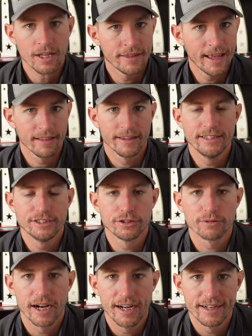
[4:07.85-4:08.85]
That leads us
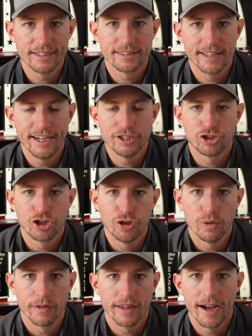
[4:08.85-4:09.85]
right into stage
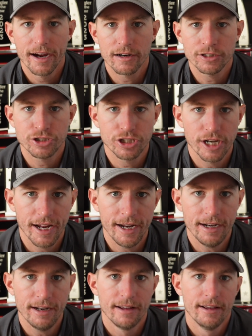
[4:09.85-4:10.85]
2 on the Harris
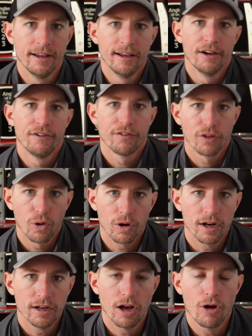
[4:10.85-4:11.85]
Chain.
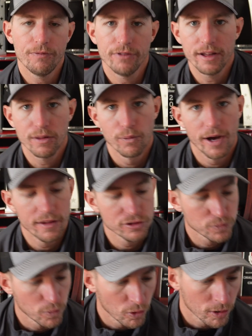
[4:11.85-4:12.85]
Florida, hopefully the
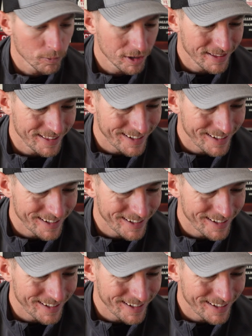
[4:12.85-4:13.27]
weather's warm. What are the